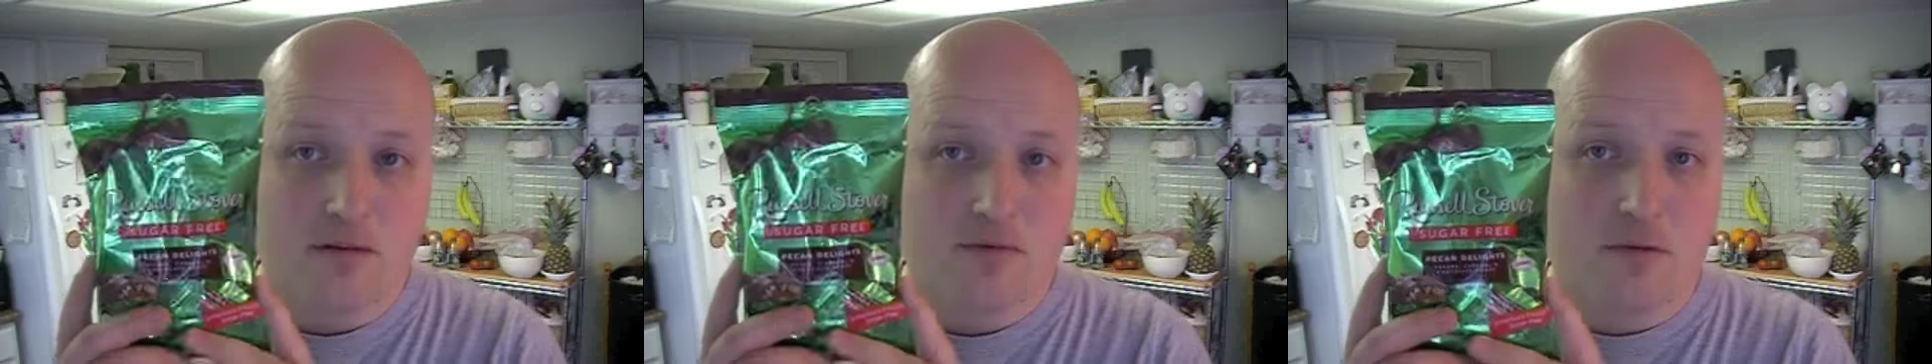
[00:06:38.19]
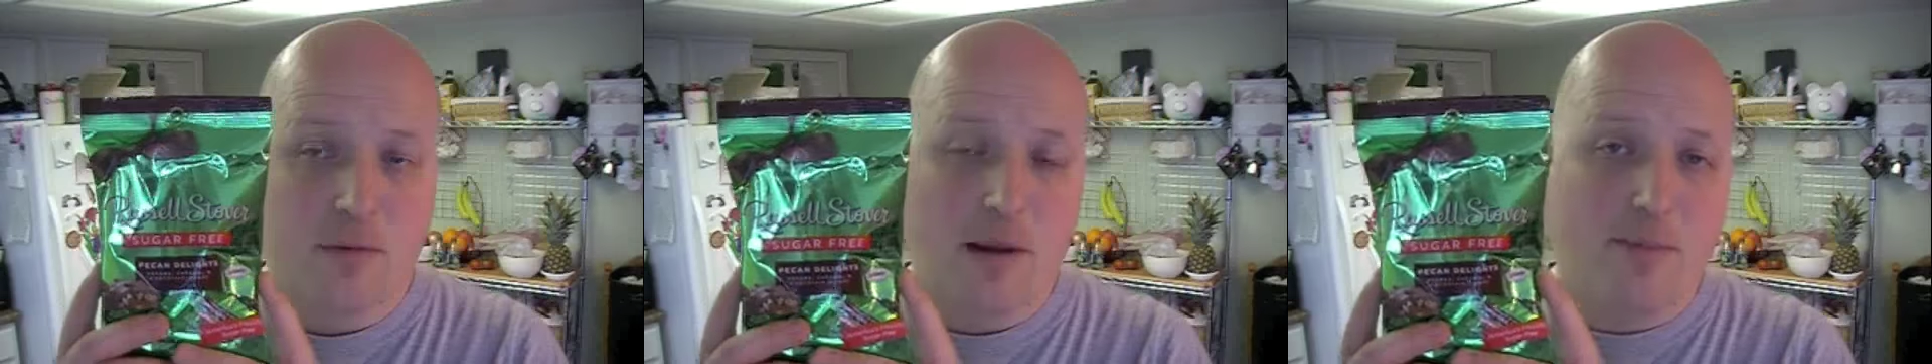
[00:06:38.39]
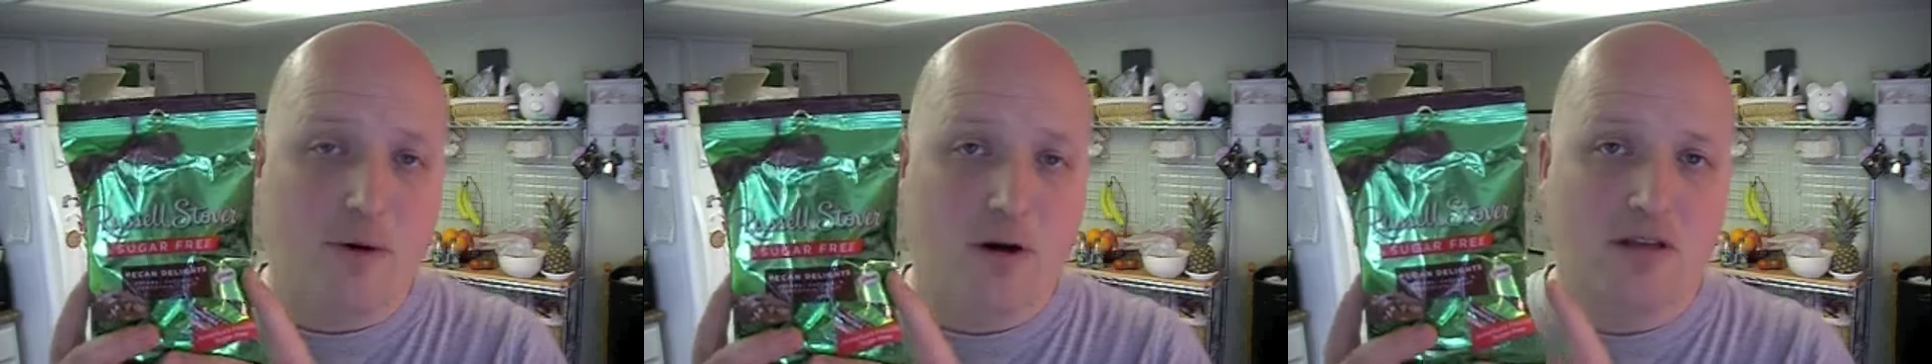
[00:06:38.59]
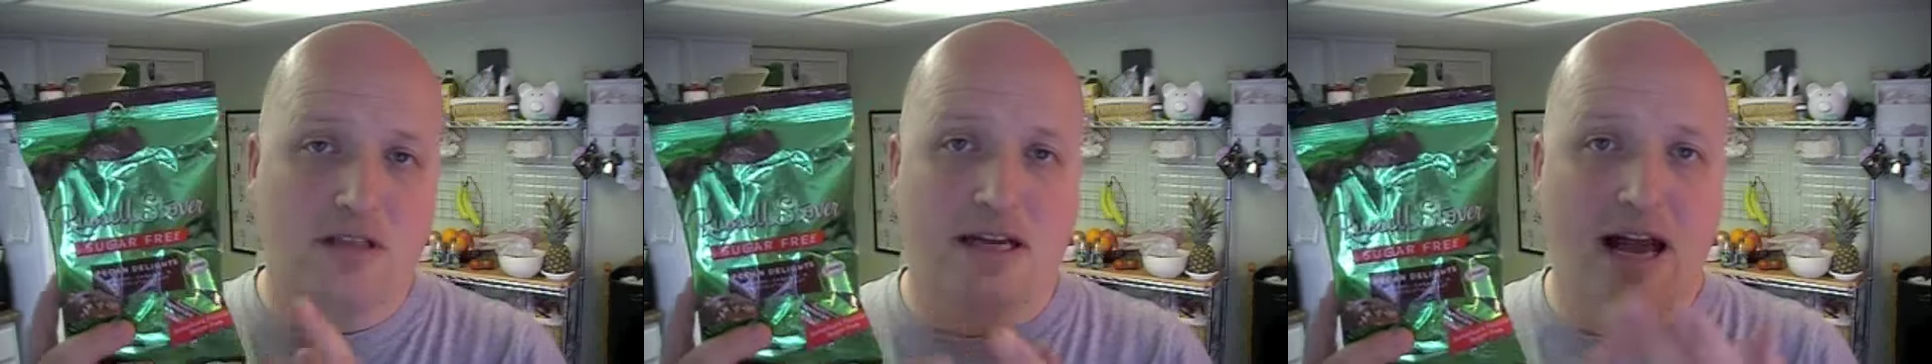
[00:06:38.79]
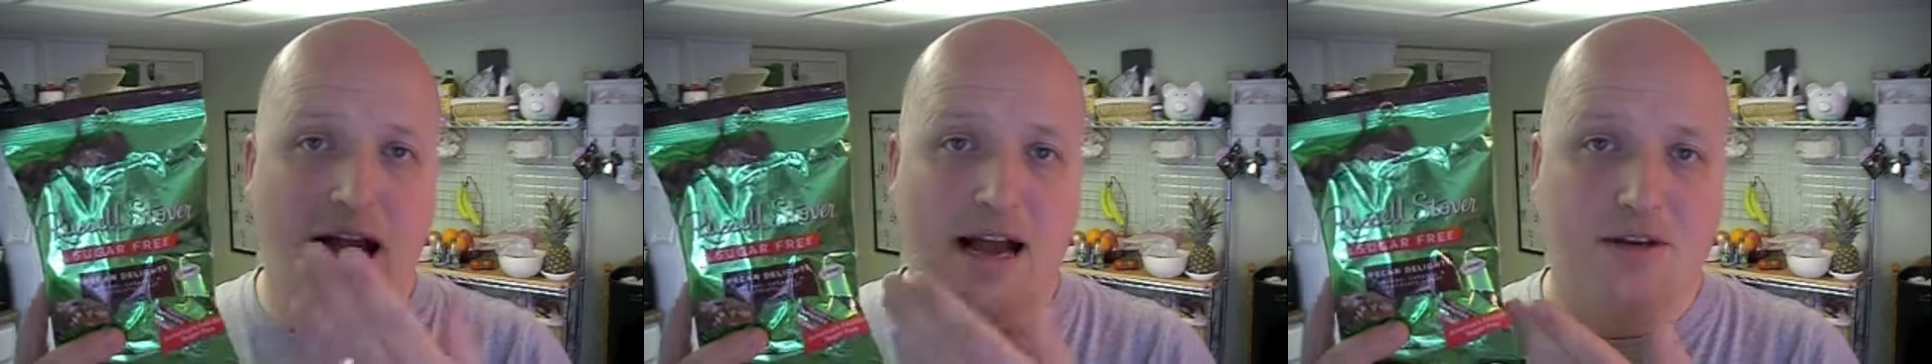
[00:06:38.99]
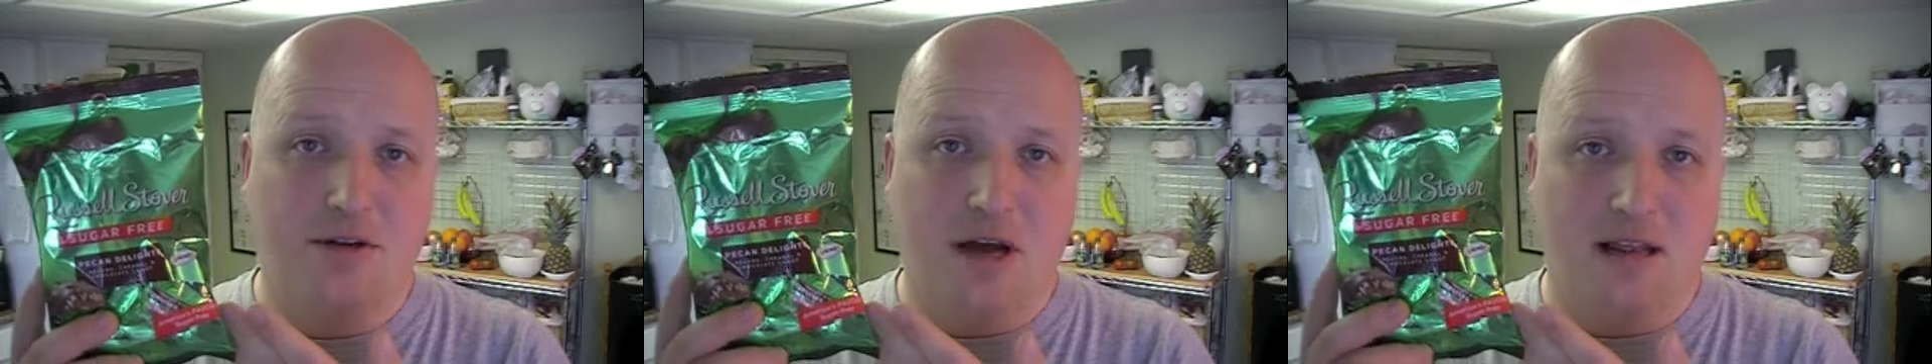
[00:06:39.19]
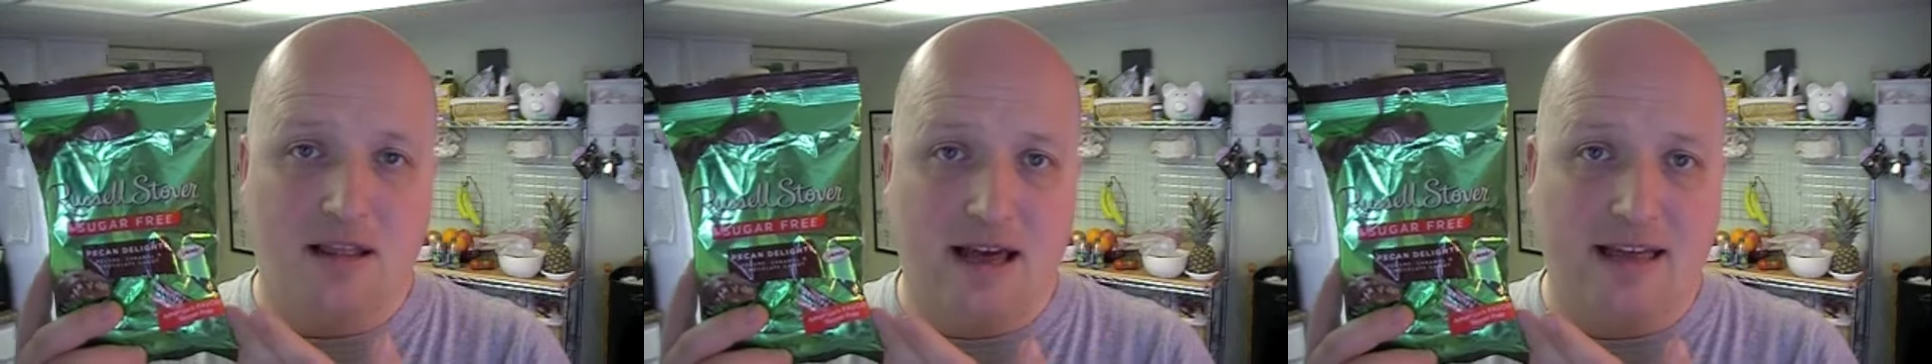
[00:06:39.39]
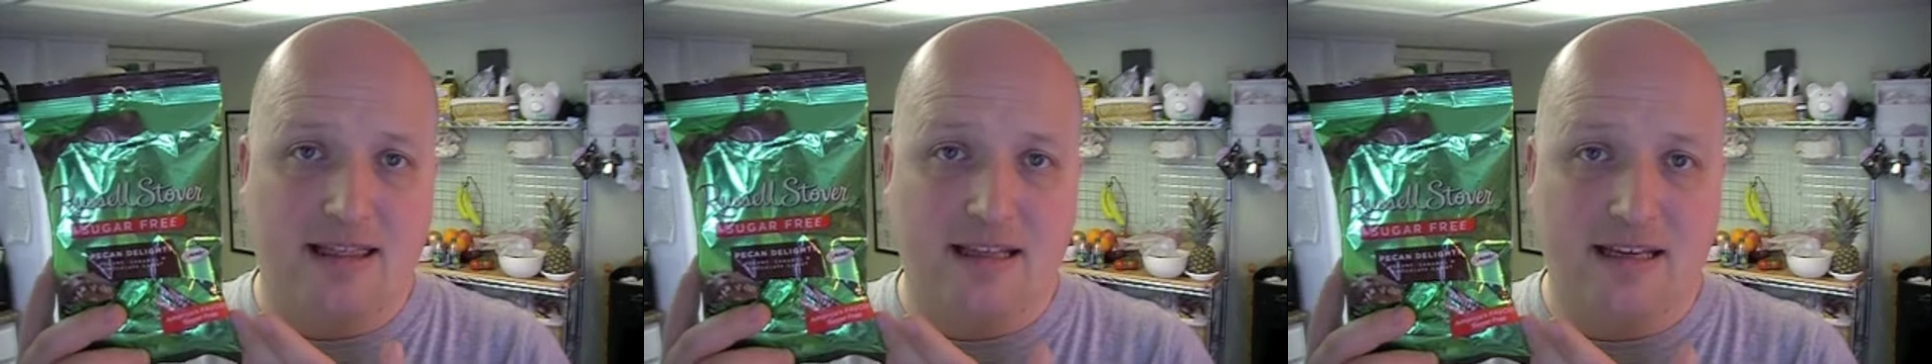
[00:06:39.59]
For me personally, I do not
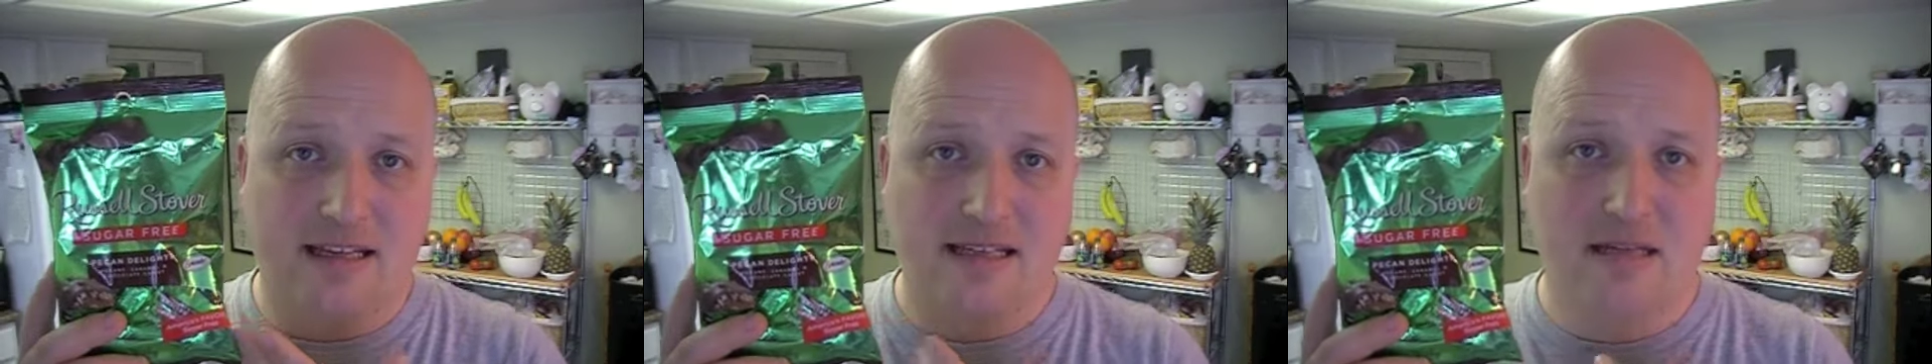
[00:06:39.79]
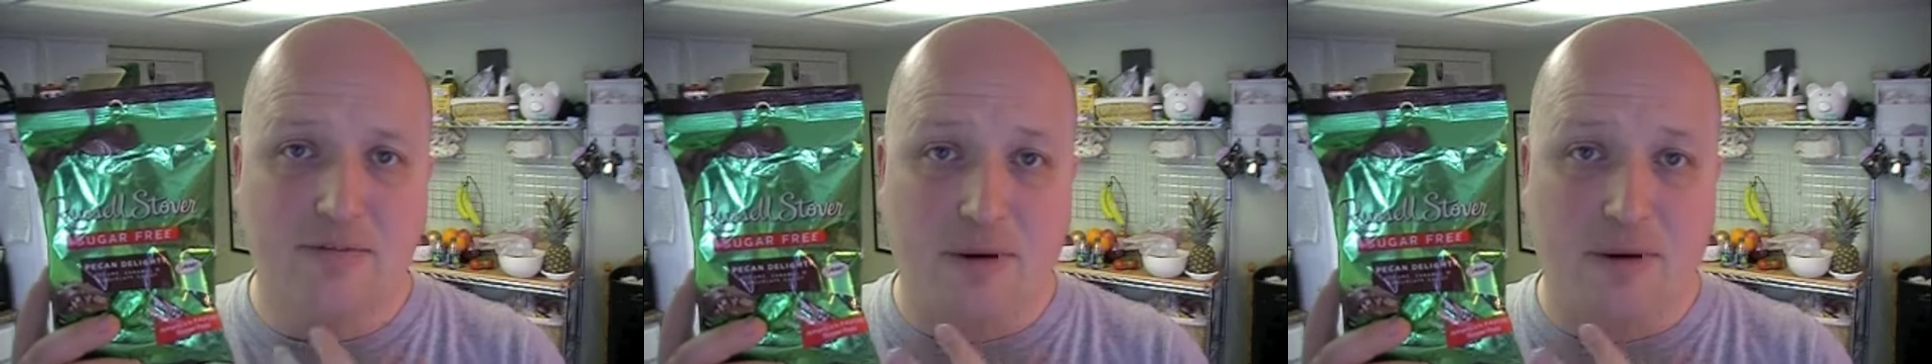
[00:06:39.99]
like these,